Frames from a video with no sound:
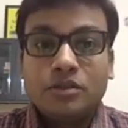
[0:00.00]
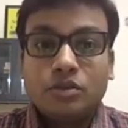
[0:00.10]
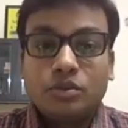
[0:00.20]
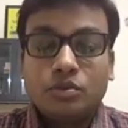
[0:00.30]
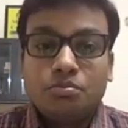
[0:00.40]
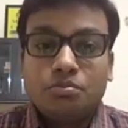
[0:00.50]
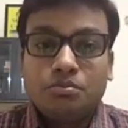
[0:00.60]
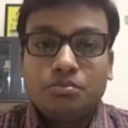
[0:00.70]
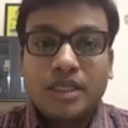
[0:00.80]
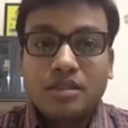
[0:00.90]
So
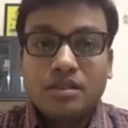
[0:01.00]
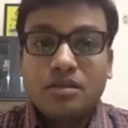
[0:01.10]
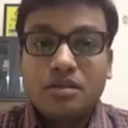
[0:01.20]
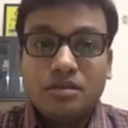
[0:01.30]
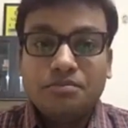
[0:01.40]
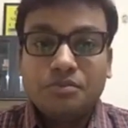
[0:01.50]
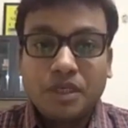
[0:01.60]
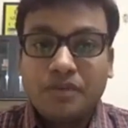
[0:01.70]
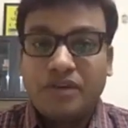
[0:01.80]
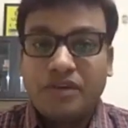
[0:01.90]
that's the
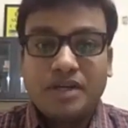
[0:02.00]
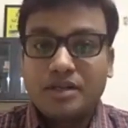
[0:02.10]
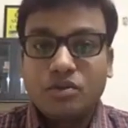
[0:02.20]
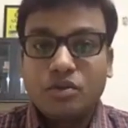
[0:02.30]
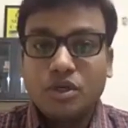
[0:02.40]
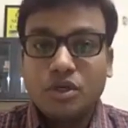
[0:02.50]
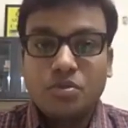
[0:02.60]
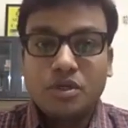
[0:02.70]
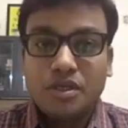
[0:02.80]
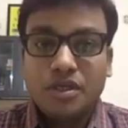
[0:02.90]
effect is going to be
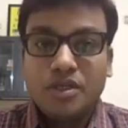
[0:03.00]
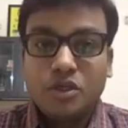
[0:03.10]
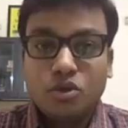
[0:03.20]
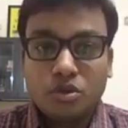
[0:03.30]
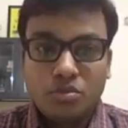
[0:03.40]
really huge